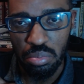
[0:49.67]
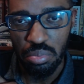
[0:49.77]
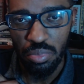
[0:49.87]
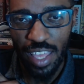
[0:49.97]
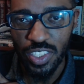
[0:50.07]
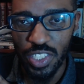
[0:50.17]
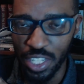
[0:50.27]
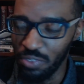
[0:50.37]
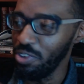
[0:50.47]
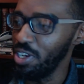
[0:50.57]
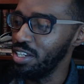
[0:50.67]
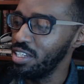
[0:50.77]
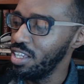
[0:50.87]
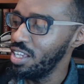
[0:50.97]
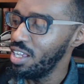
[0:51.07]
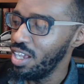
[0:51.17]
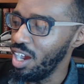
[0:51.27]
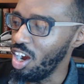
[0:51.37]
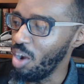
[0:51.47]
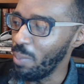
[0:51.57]
that's different.
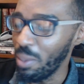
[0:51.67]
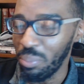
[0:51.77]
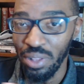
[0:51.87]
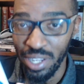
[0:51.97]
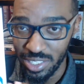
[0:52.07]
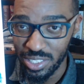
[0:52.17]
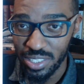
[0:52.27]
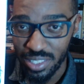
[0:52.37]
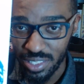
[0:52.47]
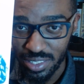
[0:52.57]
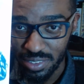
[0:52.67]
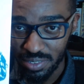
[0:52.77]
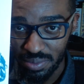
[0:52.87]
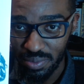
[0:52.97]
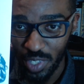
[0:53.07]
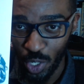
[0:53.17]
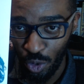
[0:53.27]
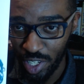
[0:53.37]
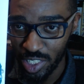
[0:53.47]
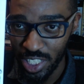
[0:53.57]
And plus, the
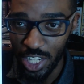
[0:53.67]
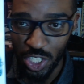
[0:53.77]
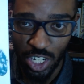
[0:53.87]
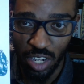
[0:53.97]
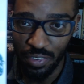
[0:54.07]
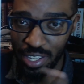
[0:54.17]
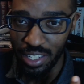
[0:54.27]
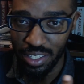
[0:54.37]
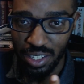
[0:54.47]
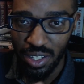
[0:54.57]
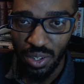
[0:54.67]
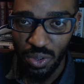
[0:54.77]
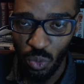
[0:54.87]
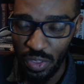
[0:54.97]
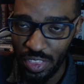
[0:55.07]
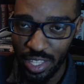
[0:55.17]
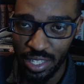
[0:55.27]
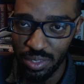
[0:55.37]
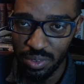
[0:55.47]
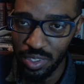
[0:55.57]
orientation of it, with
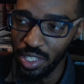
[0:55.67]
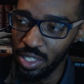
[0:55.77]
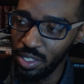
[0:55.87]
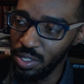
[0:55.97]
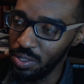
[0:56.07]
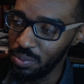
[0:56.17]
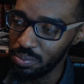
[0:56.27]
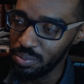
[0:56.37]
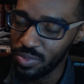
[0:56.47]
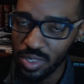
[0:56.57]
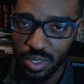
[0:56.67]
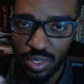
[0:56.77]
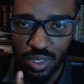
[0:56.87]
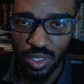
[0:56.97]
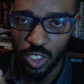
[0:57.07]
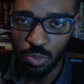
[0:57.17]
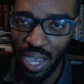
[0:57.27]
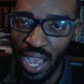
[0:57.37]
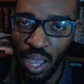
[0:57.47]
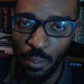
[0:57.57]
it, the
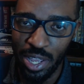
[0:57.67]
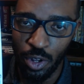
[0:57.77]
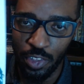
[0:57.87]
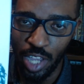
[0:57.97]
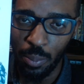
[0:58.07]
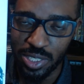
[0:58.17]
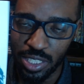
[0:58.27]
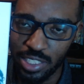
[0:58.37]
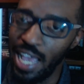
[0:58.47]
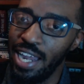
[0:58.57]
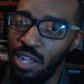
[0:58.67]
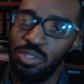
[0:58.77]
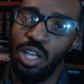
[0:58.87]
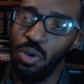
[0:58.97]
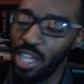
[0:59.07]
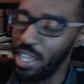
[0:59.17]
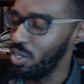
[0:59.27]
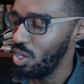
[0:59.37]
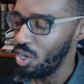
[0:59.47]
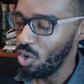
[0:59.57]
spine being on the opposite side, I was like, okay,
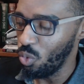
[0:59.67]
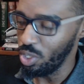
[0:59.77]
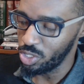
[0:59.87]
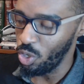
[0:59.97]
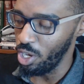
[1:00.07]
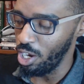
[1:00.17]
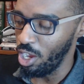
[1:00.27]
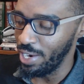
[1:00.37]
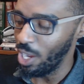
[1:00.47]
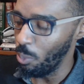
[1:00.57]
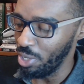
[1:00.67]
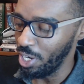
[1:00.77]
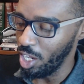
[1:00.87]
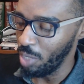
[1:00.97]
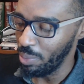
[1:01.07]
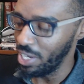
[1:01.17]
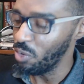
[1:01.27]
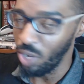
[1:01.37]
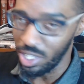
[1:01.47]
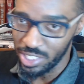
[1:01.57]
what's going on? I opened it up, and it
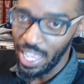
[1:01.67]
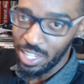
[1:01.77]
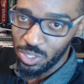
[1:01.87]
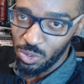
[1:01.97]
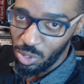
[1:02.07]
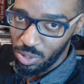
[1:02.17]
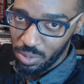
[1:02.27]
was an actual,